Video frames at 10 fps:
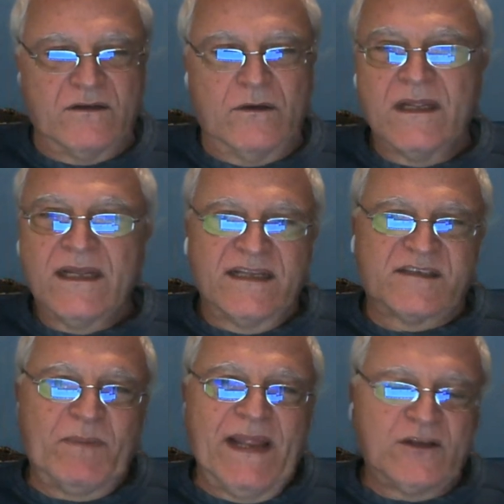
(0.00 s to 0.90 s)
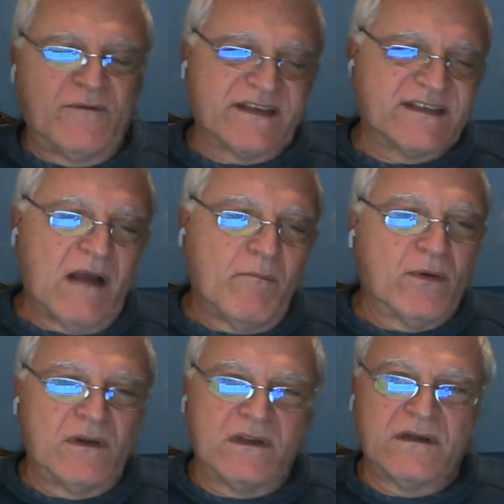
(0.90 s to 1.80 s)
So it's plenty of
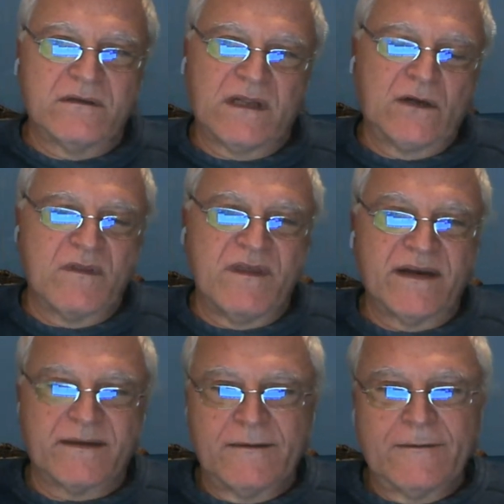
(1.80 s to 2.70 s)
example out there.